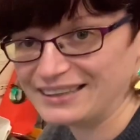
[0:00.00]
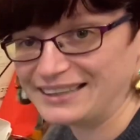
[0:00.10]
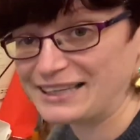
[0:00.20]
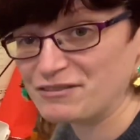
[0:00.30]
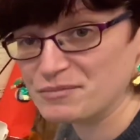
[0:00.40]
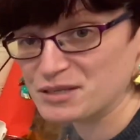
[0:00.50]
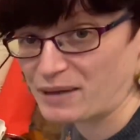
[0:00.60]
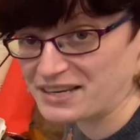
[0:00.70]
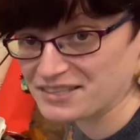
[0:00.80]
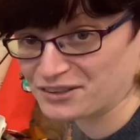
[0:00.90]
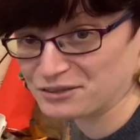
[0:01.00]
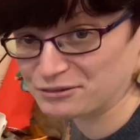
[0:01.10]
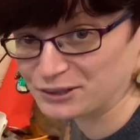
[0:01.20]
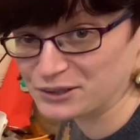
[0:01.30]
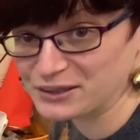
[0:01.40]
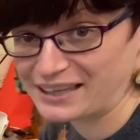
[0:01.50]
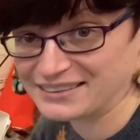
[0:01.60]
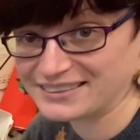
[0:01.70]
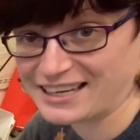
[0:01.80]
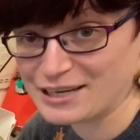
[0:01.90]
give them space on the floor
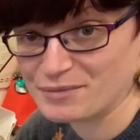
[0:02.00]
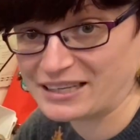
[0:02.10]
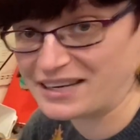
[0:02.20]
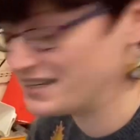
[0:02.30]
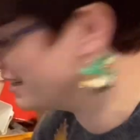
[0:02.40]
and time and any